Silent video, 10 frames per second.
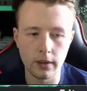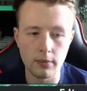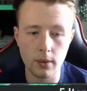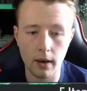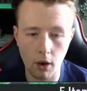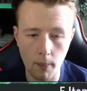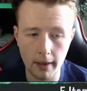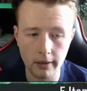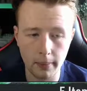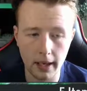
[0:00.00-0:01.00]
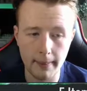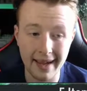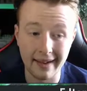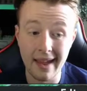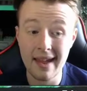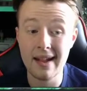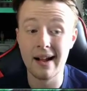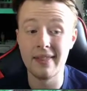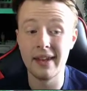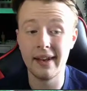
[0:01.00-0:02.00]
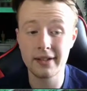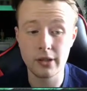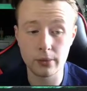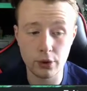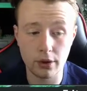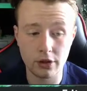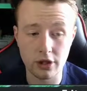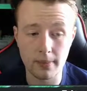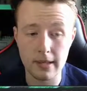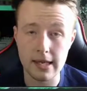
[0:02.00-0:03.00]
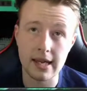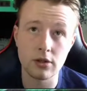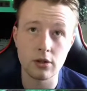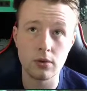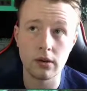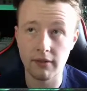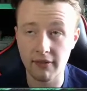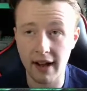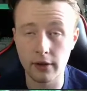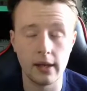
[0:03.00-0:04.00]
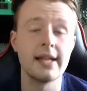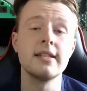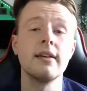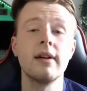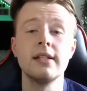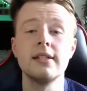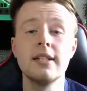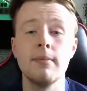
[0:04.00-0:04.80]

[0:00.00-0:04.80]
So I'll go build a player pick and then let's go chuck a Serbi into the final 88 rated team.